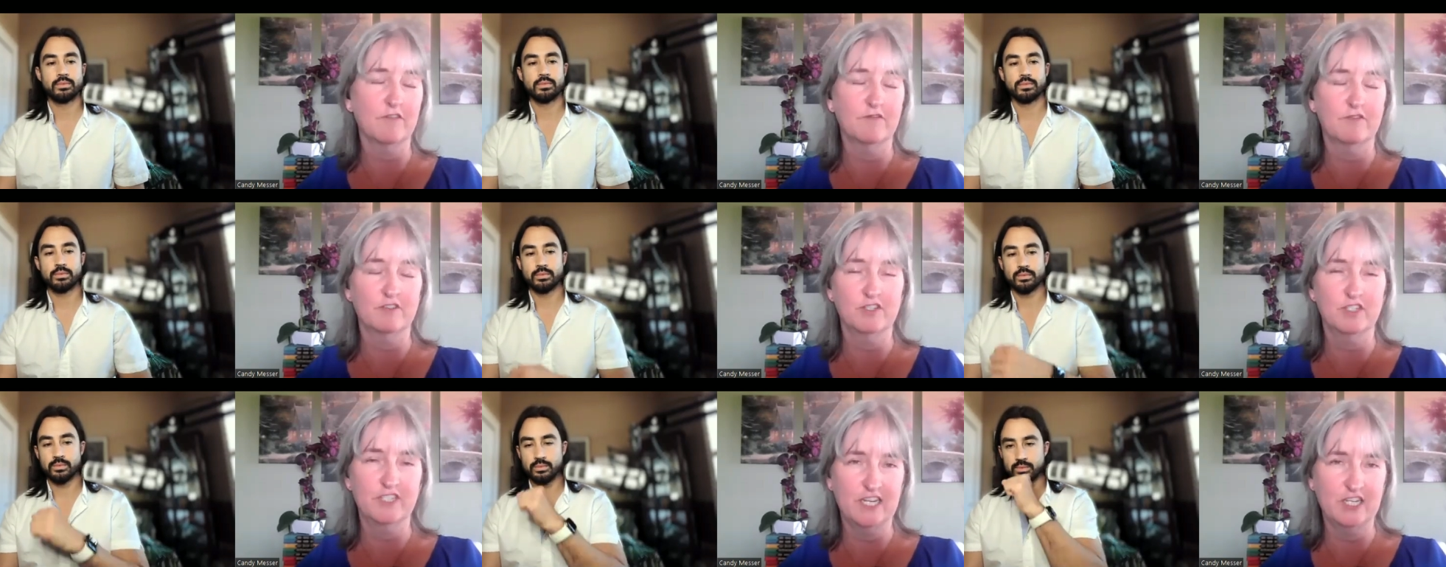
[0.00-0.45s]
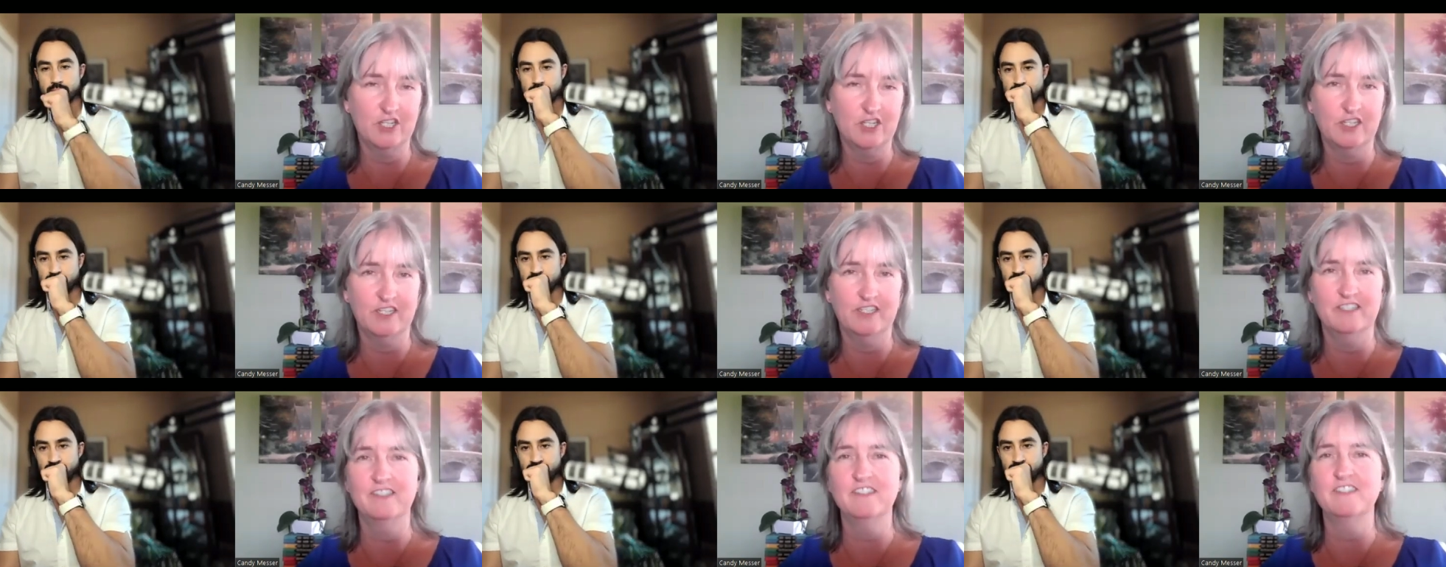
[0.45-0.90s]

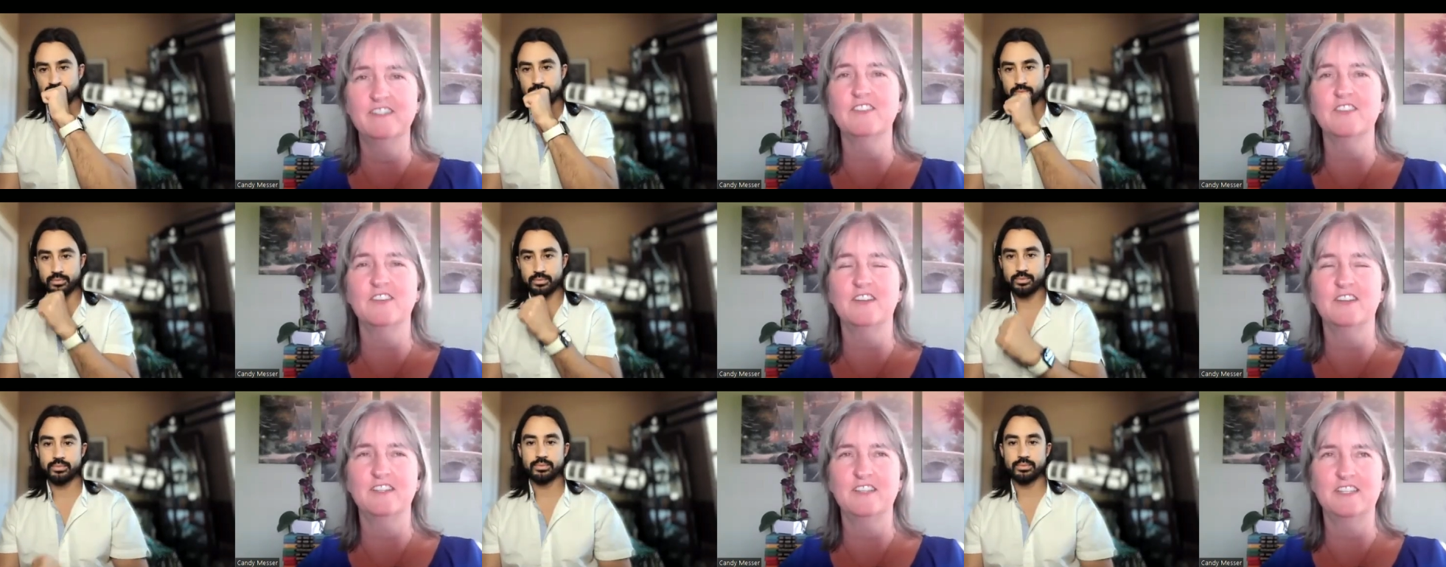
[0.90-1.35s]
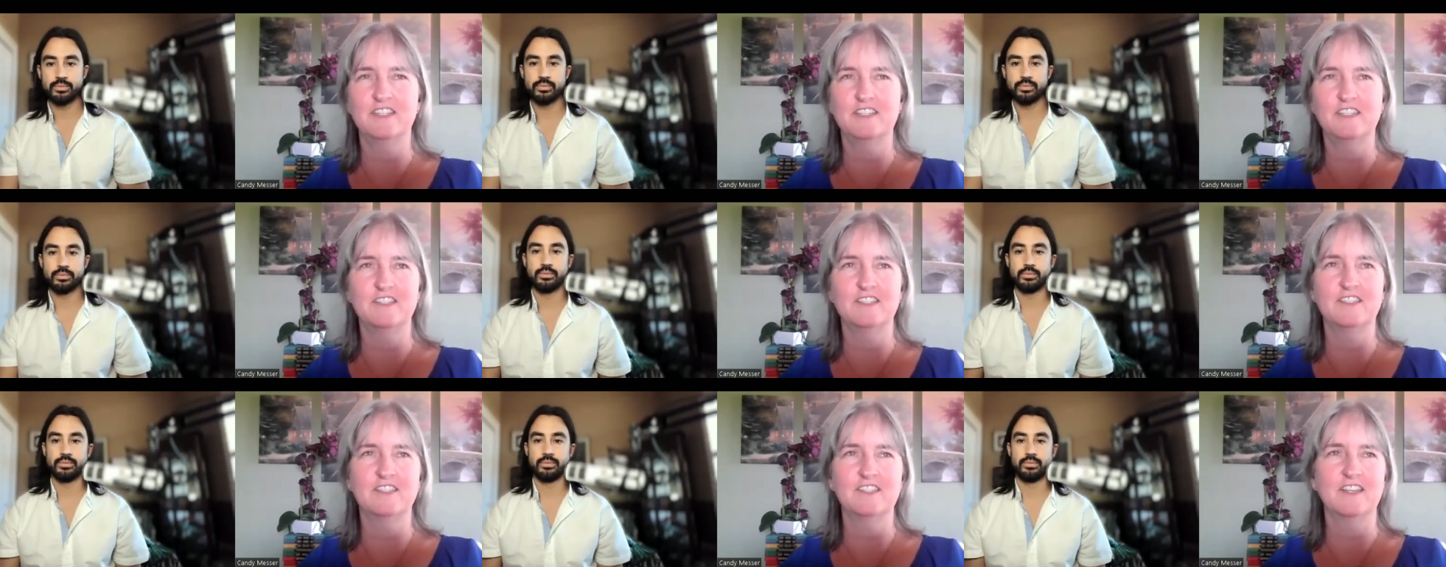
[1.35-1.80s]
Speaker 1: conversations
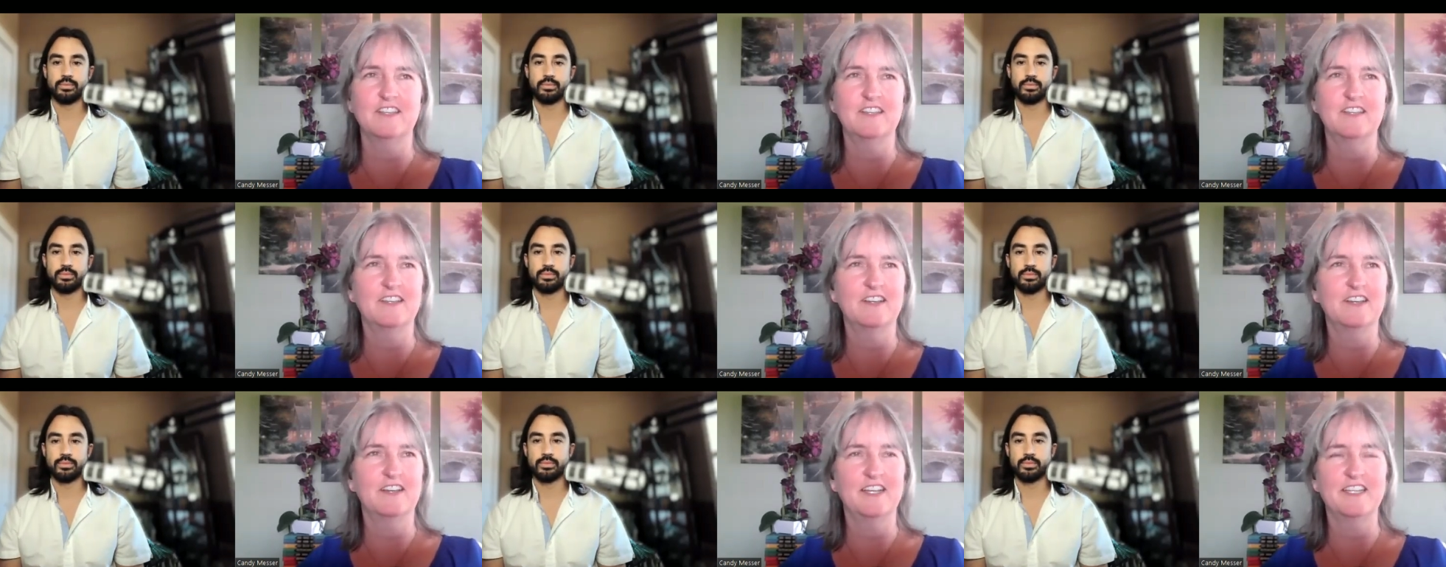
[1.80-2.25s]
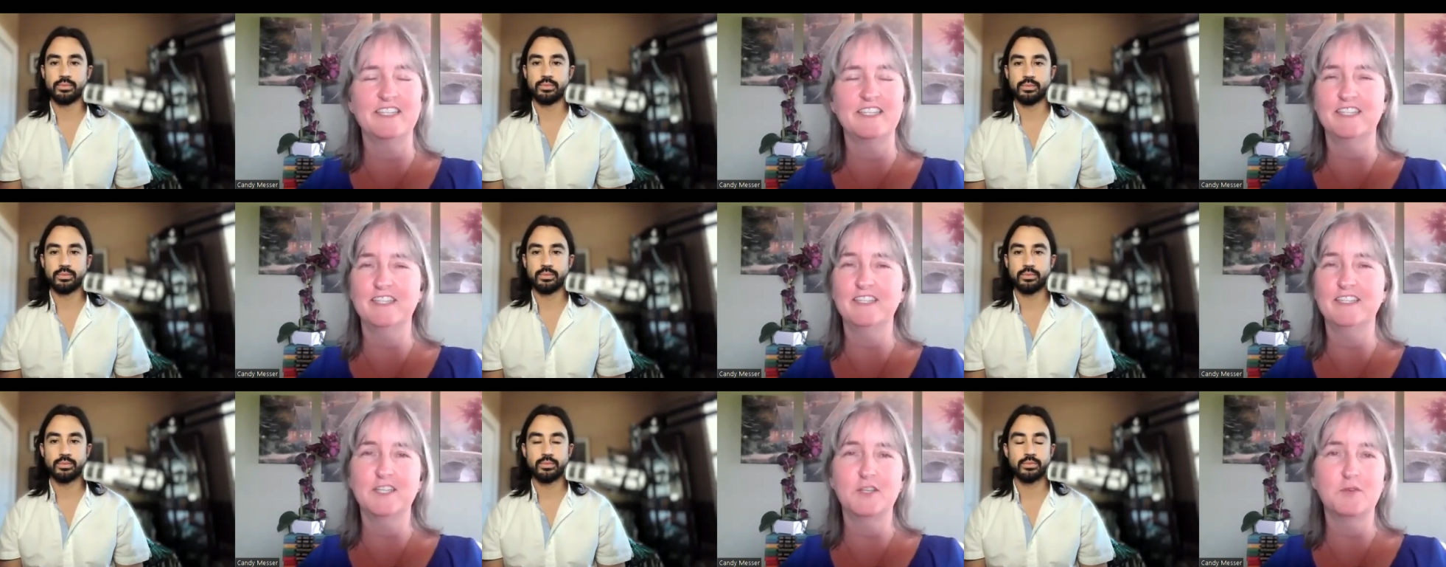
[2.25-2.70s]
is
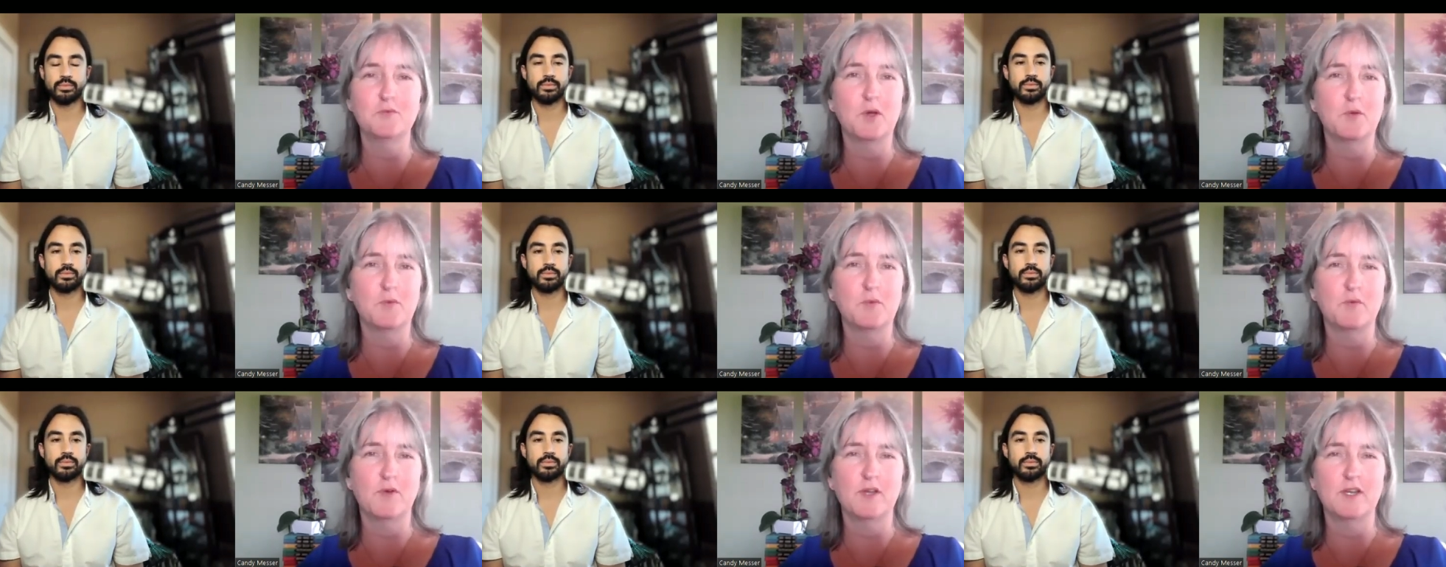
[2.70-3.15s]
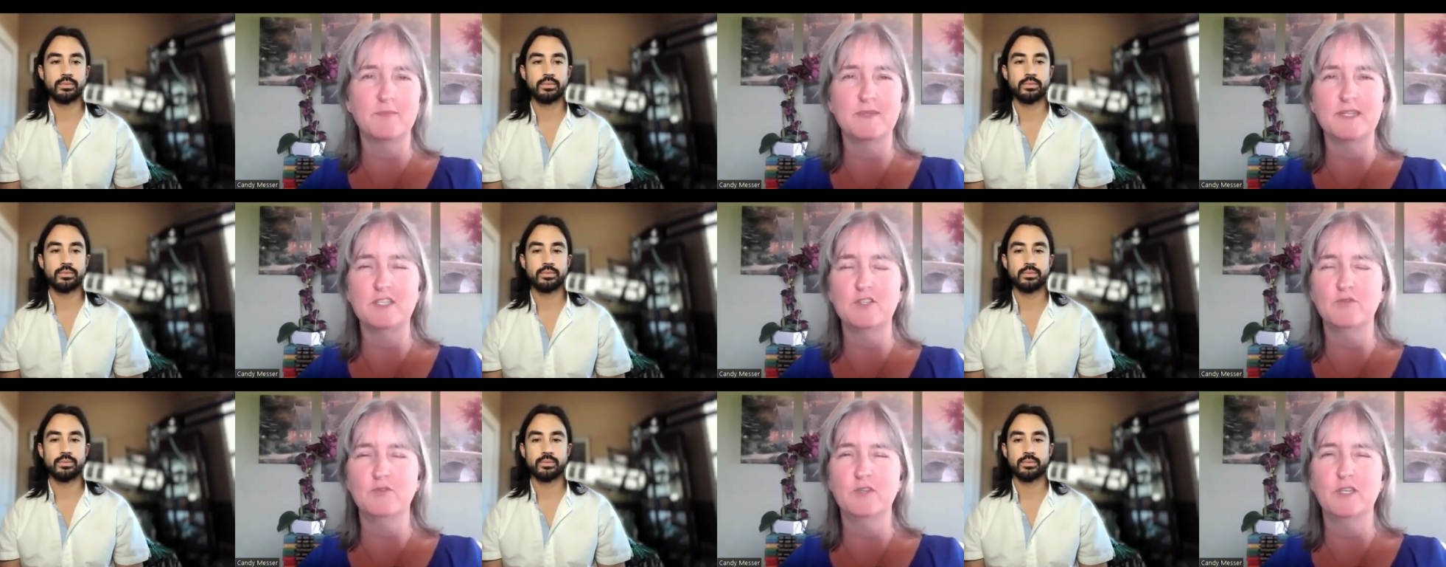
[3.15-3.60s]
ideally what we want to
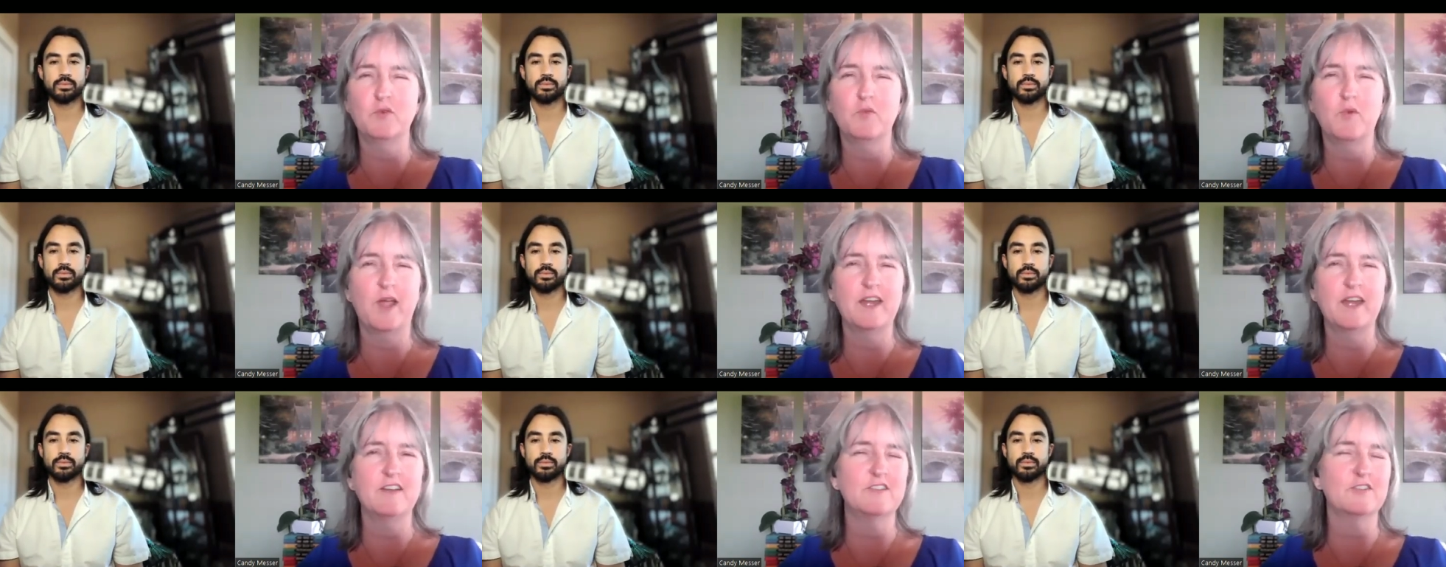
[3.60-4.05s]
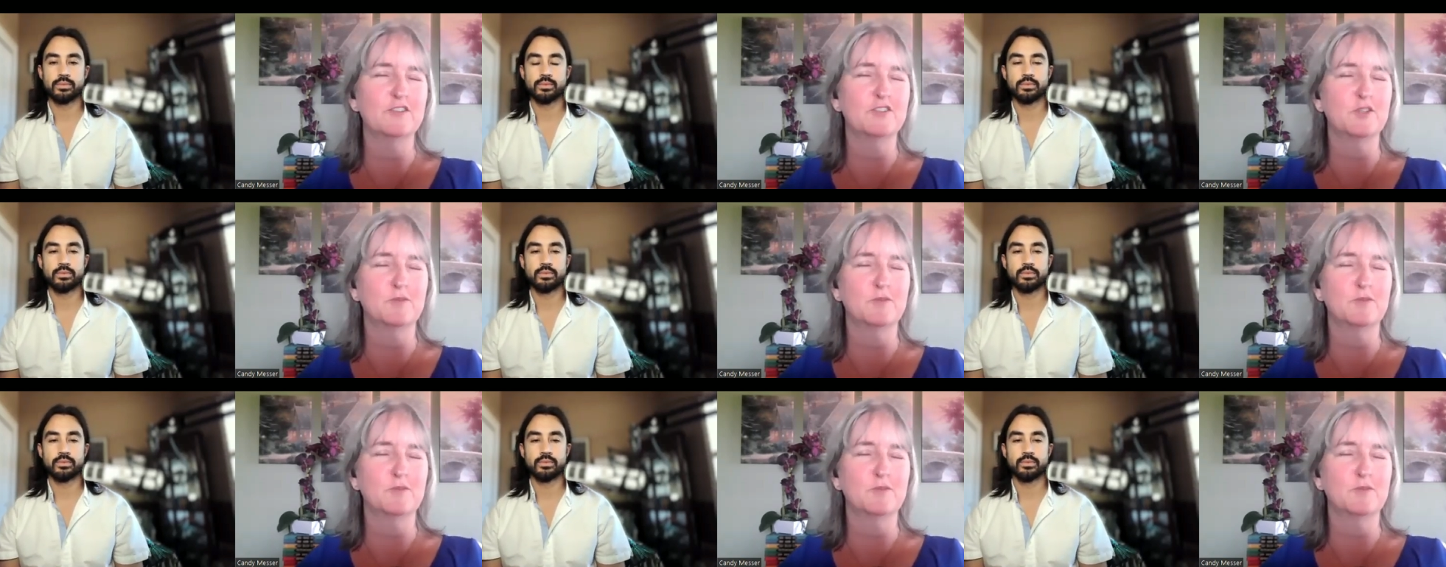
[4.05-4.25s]
be doing, why are there